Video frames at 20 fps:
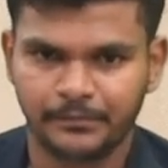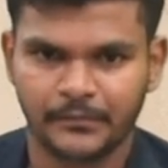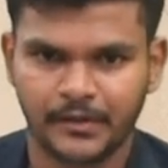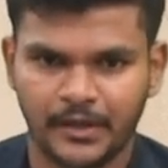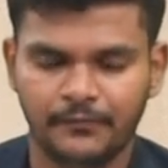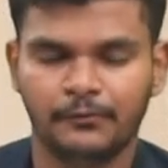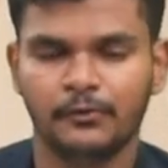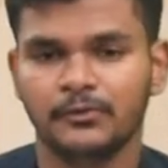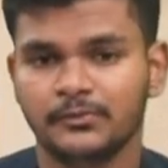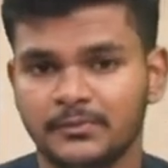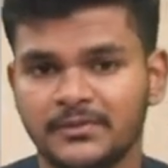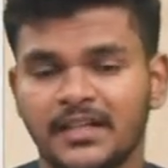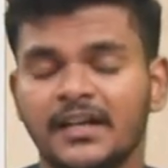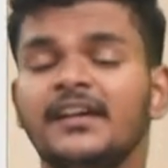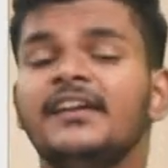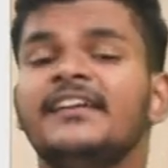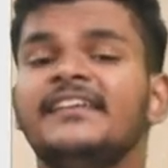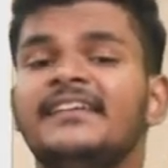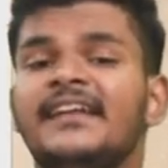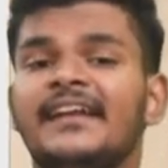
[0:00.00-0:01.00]
Okay, folks, which
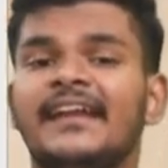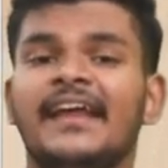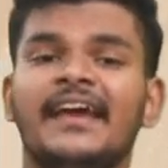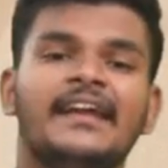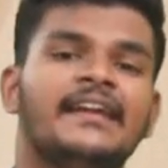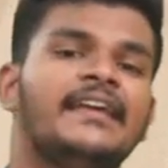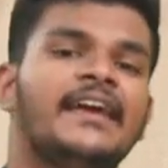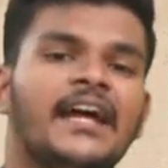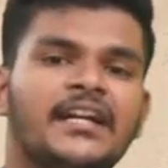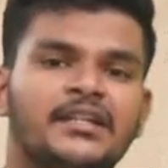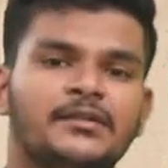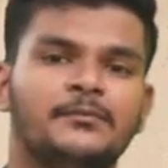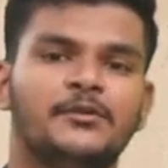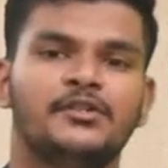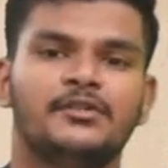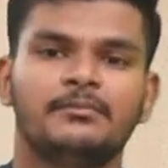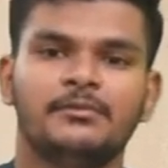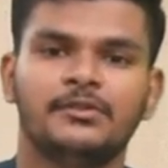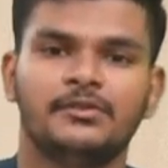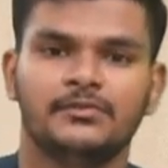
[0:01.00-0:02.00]
are directly
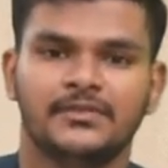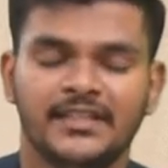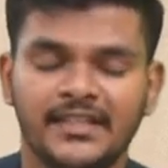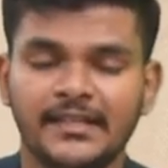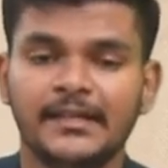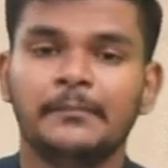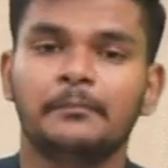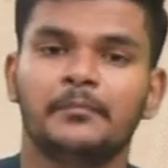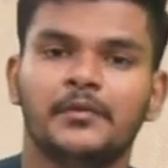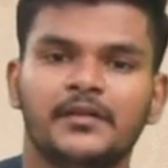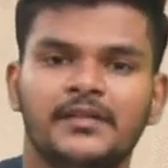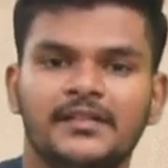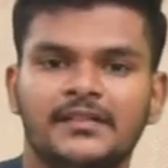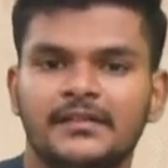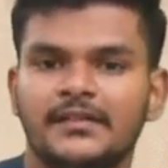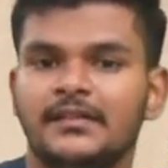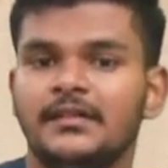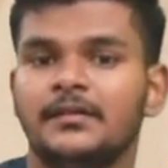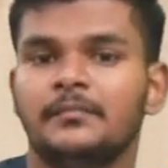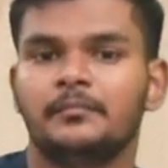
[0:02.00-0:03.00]
attributable to the
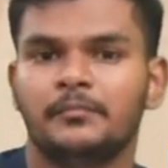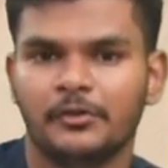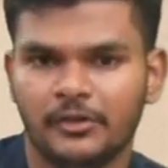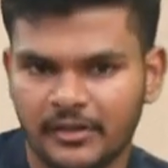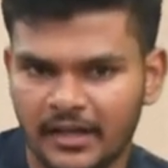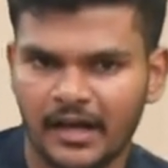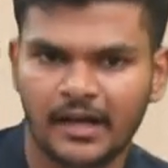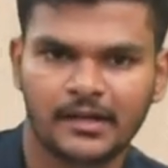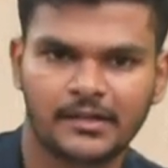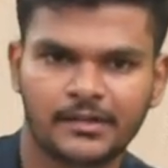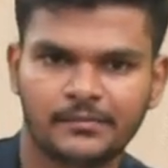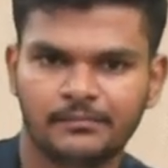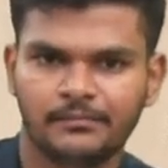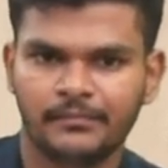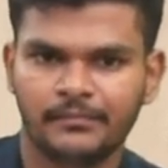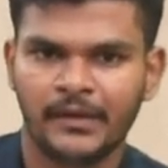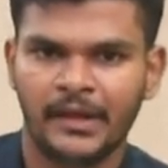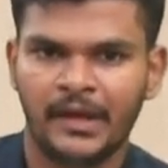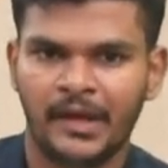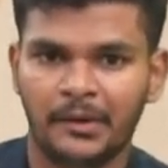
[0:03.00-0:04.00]
particular product.
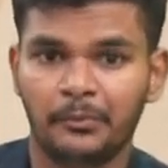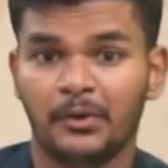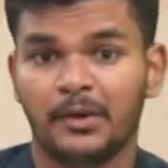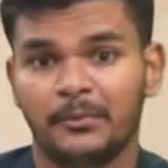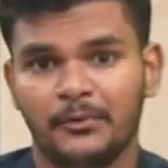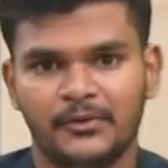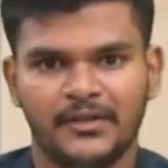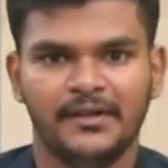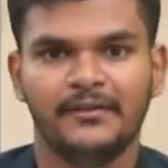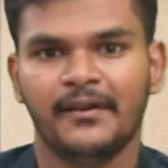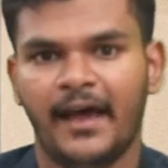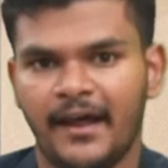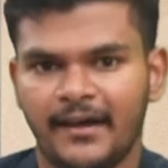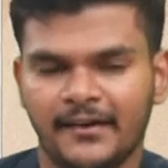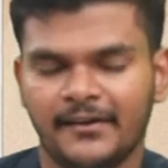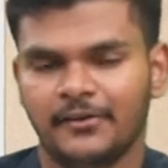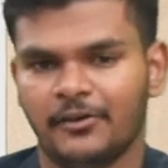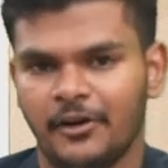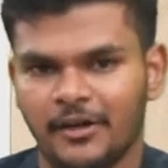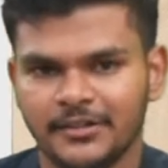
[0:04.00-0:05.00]
And what about
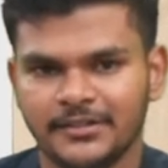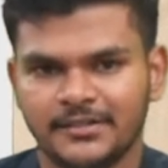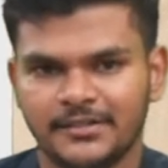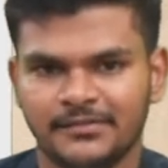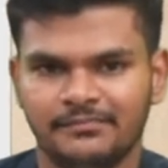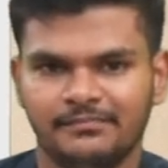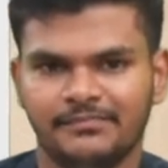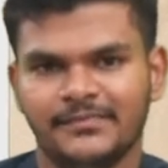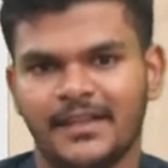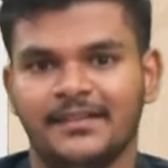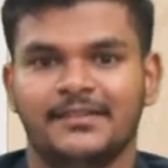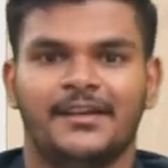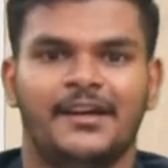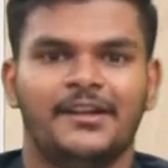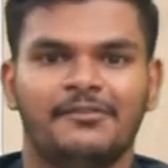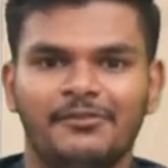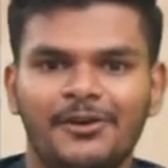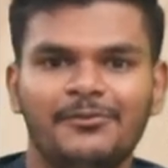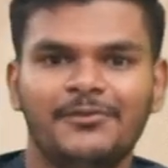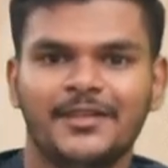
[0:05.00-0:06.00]
indirect cost? That's
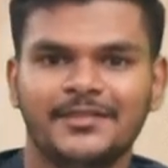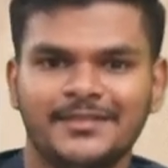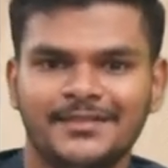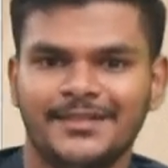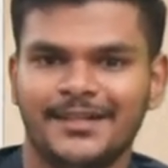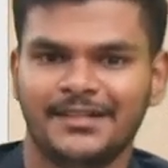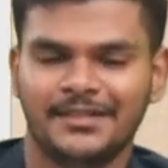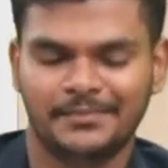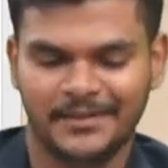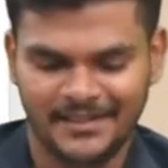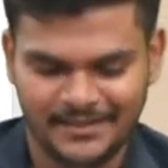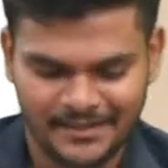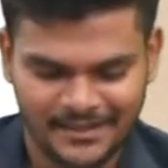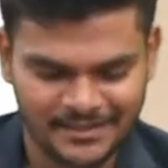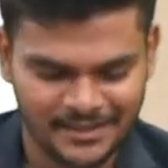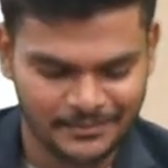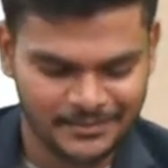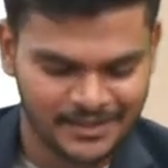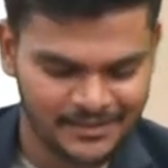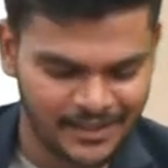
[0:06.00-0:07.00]
kind of obvious, isn't it? It's basically
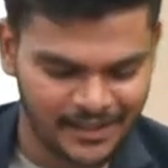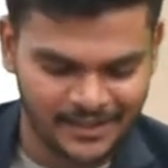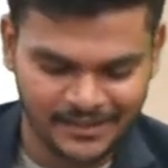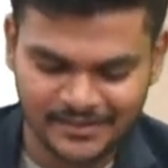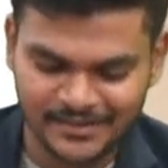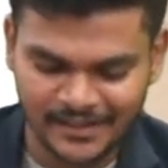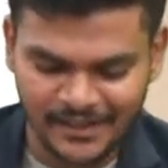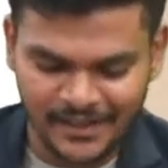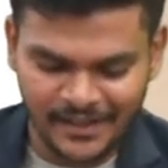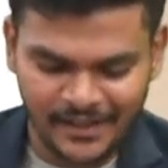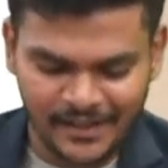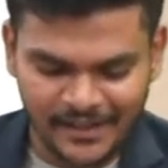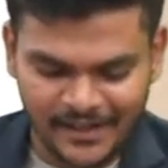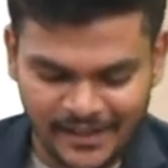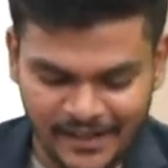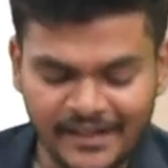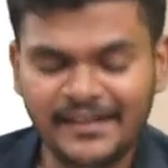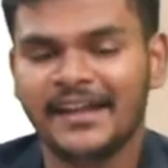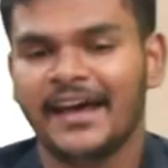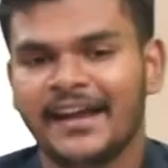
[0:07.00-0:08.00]
something that is
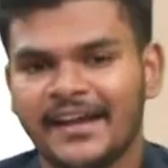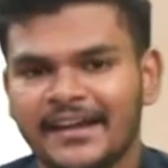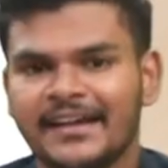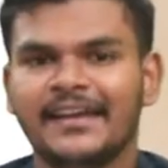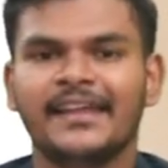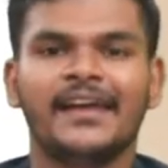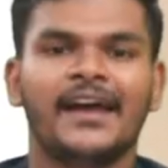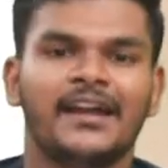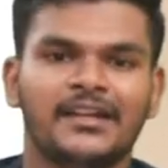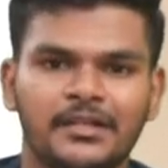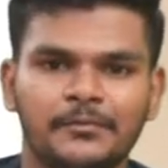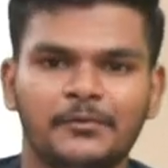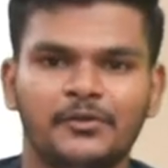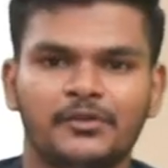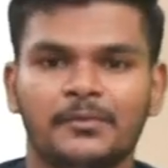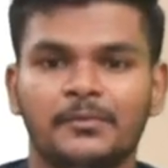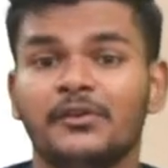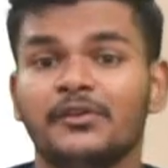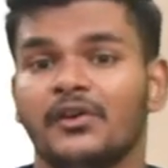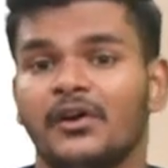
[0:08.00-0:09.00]
indirectly
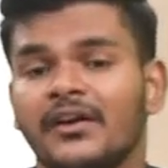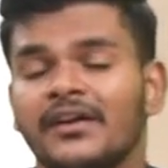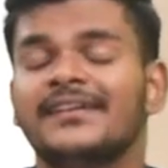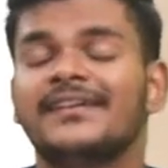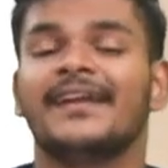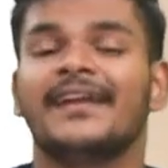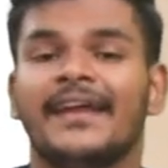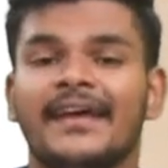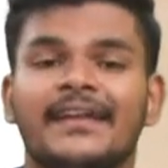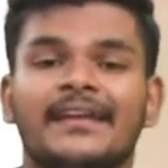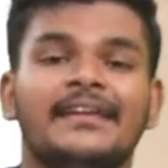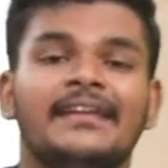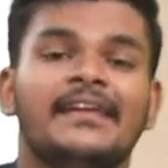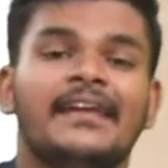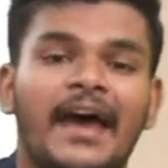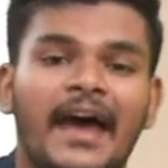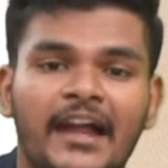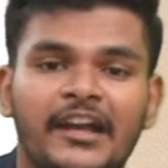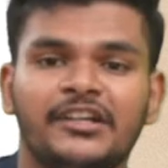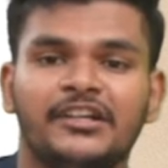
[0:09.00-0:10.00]
attributable, not directly
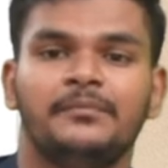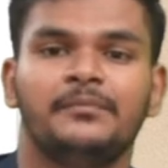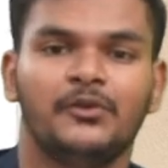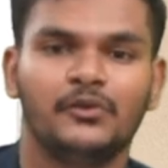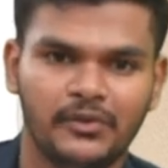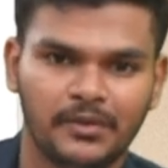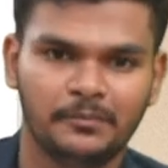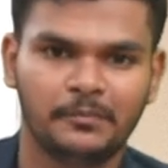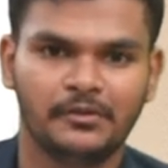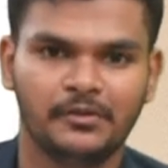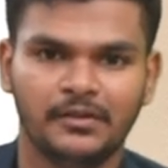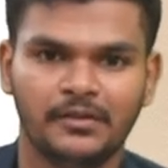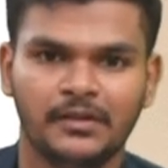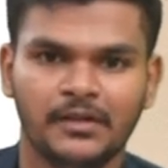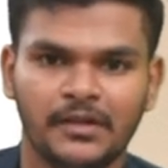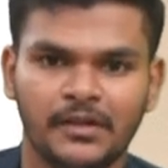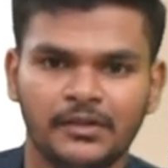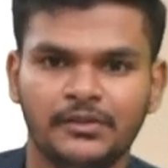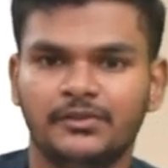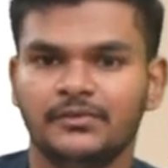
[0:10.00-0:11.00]
attributable
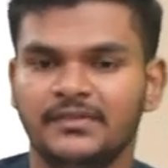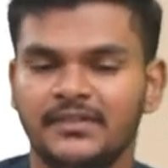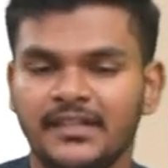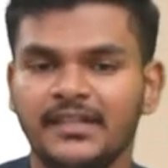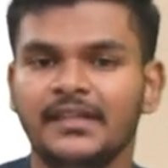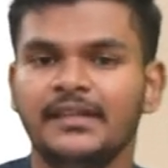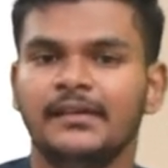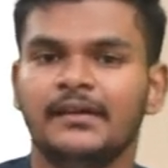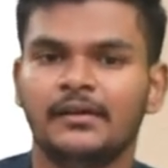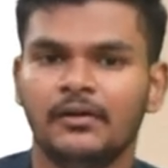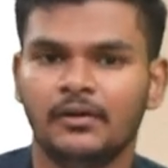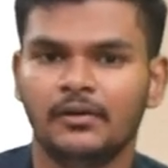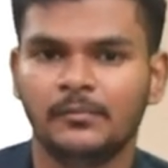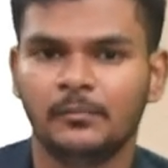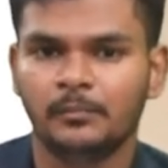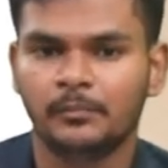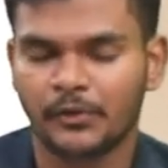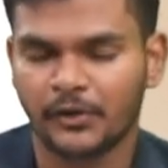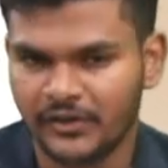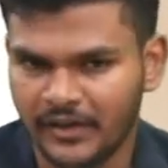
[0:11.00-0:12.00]
to the
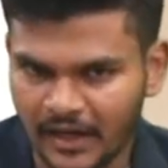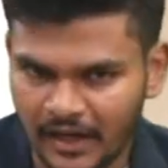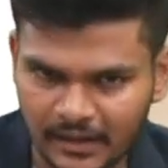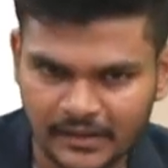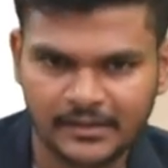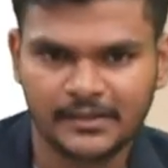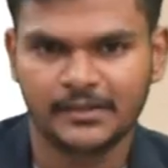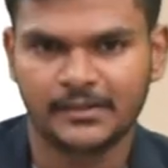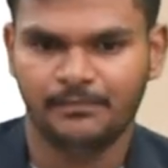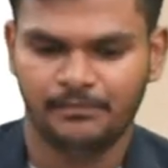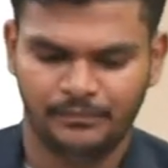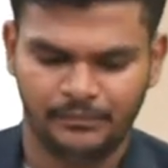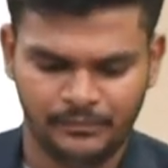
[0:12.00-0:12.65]
product.